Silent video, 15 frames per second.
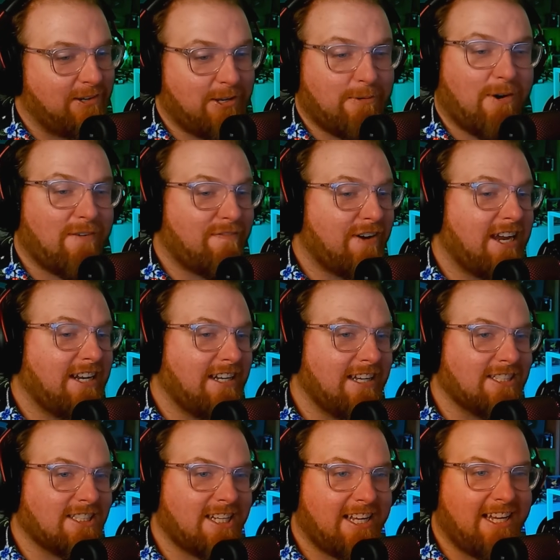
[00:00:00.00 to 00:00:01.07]
You won't find
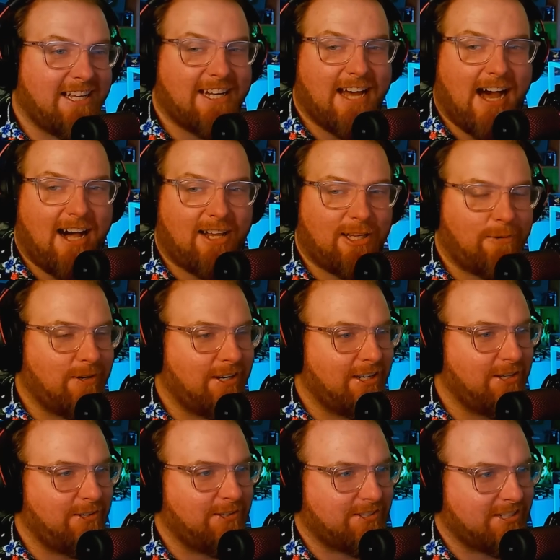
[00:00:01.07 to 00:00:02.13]
this in the Hollywood
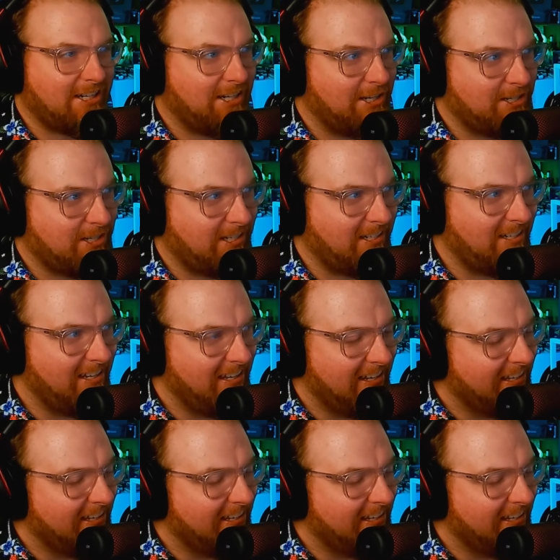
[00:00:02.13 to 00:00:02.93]
Hills edition.